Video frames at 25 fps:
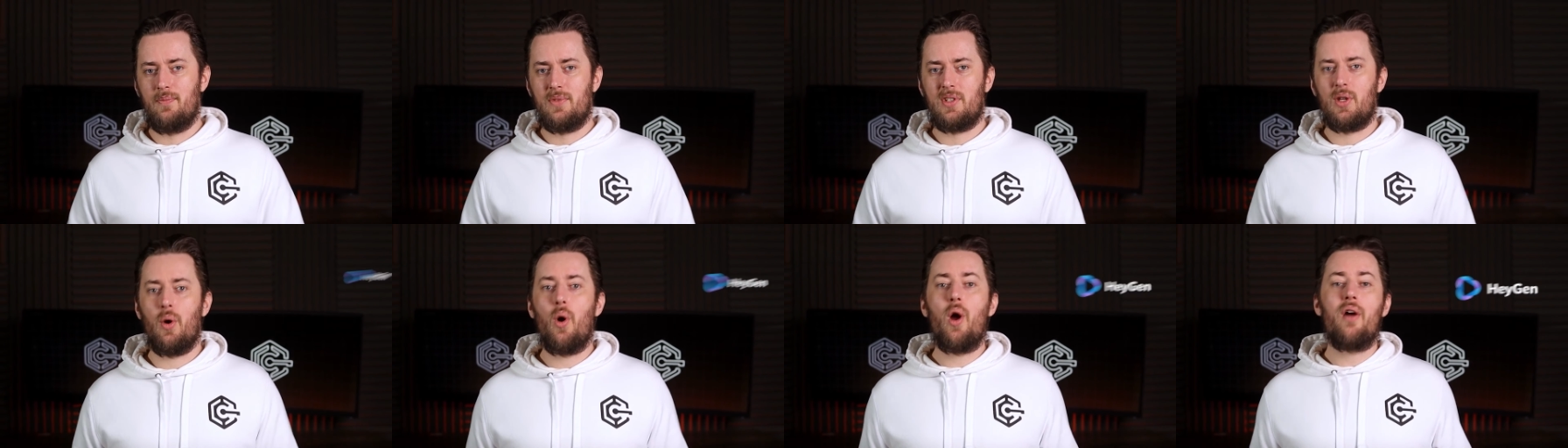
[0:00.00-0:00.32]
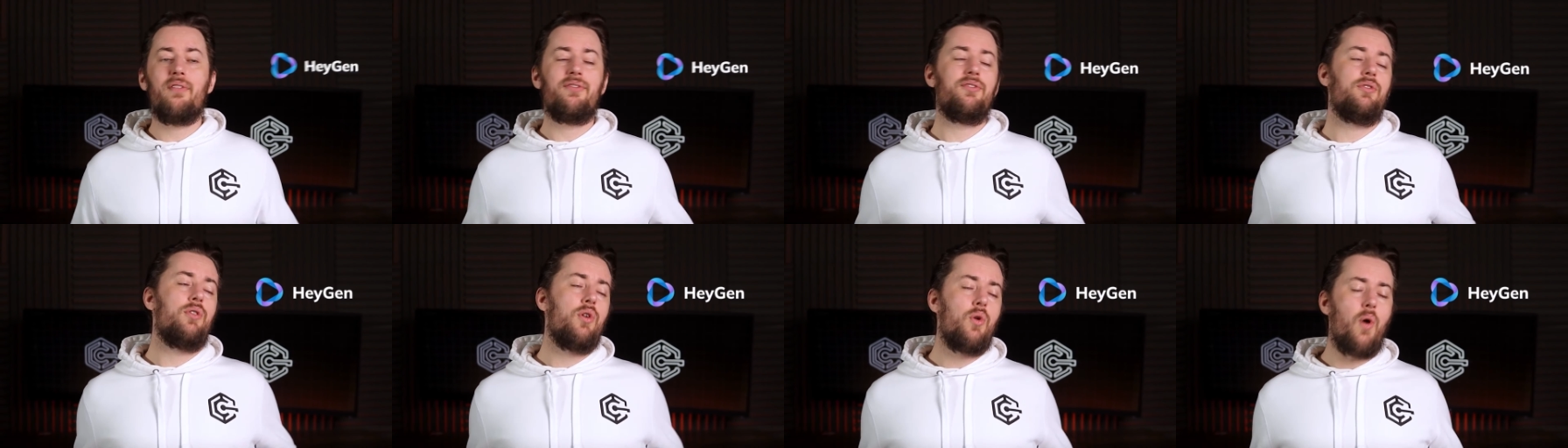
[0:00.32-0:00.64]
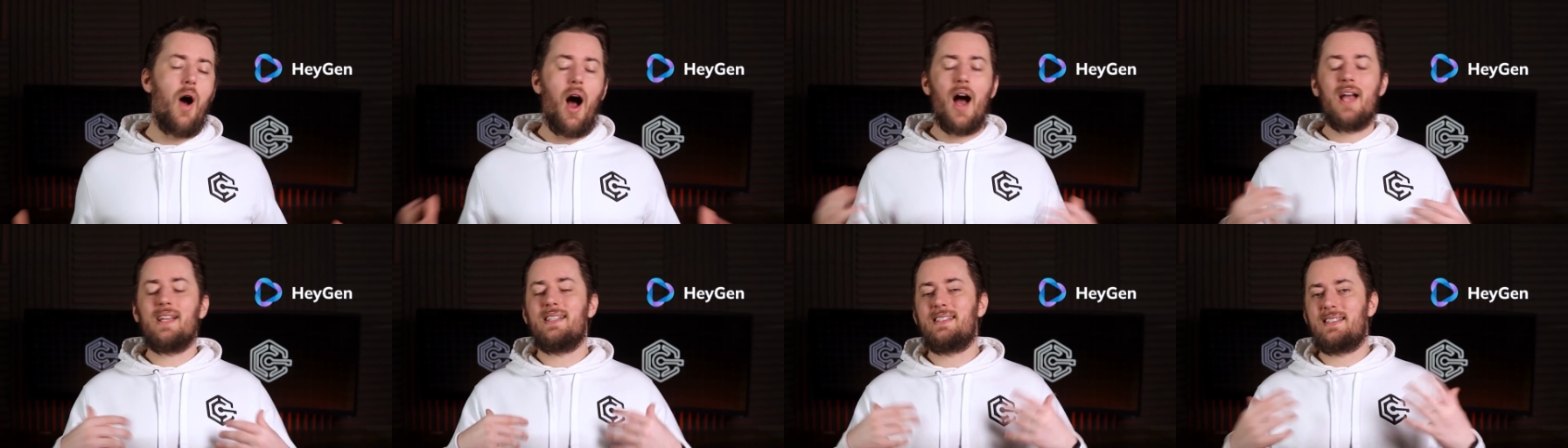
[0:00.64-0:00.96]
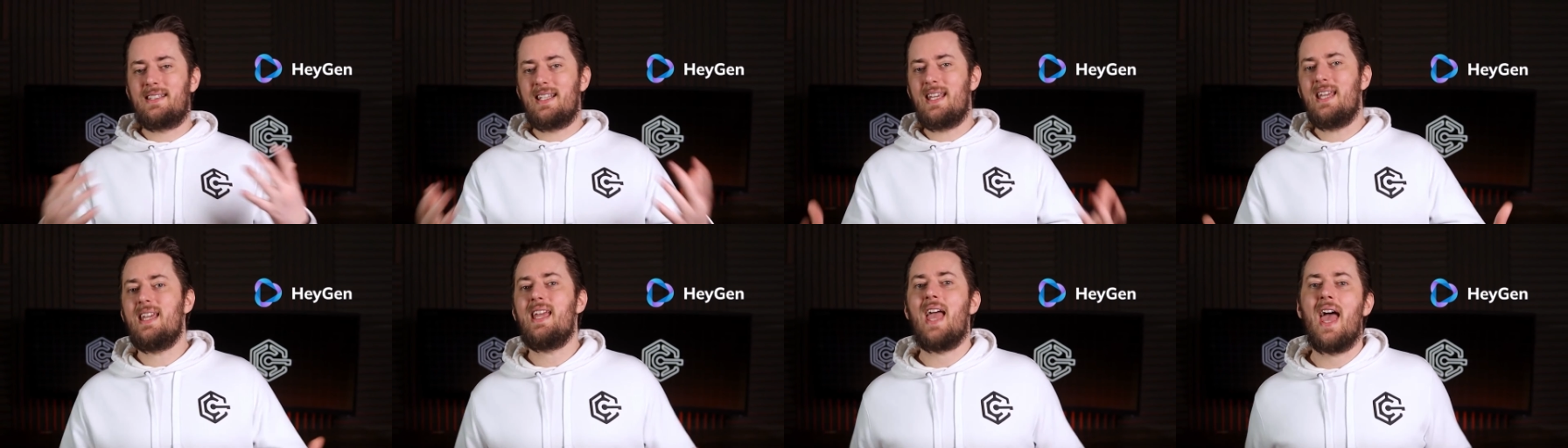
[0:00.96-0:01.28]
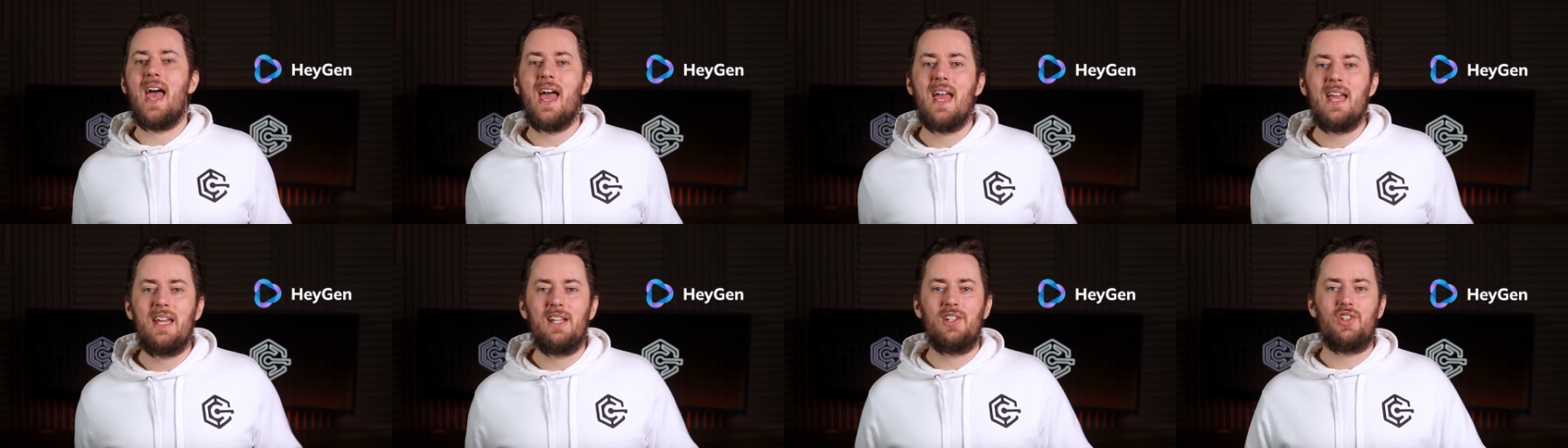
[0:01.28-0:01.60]
So overall, I see
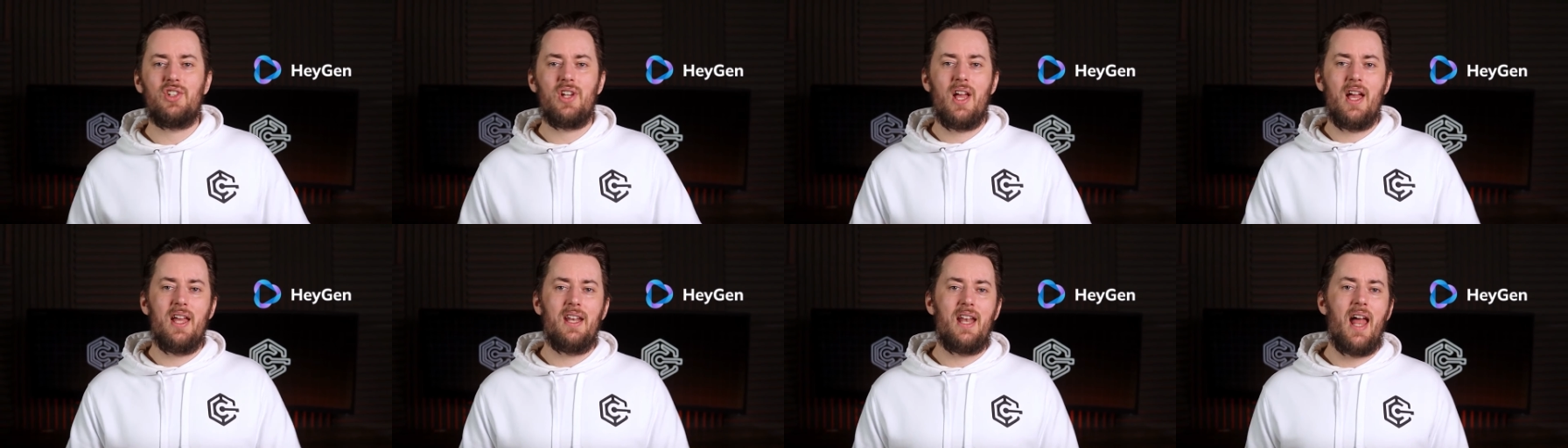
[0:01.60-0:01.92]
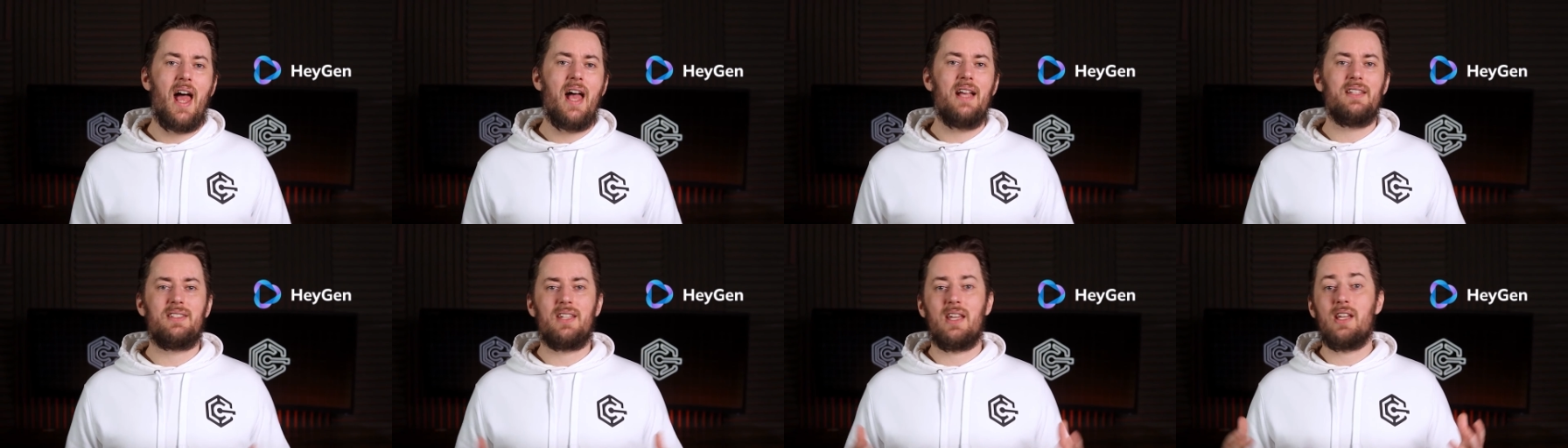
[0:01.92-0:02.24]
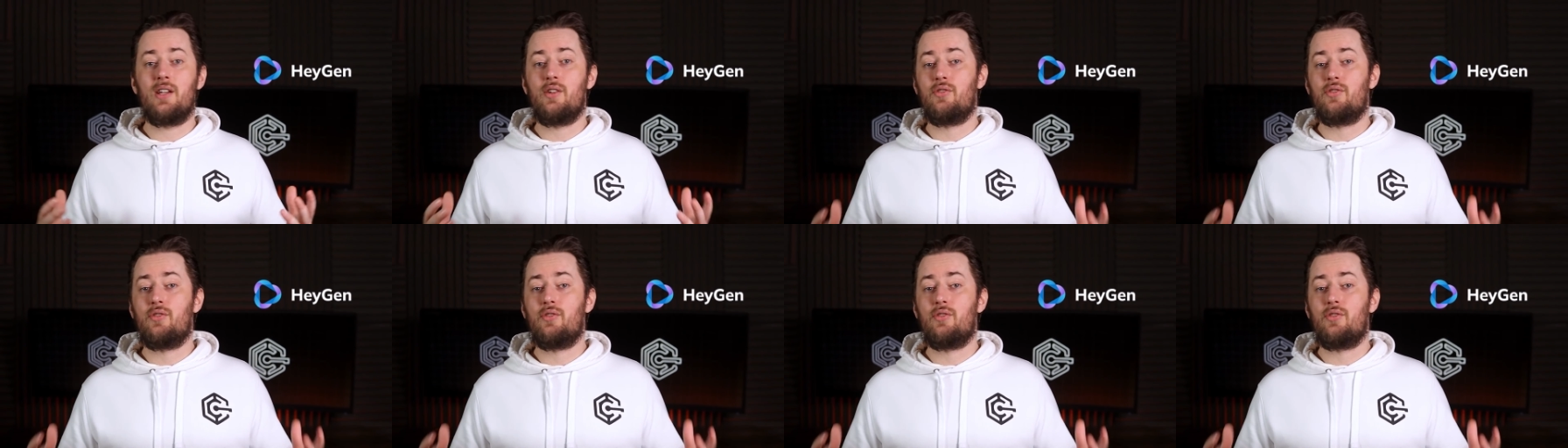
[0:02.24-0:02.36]
HeyGen as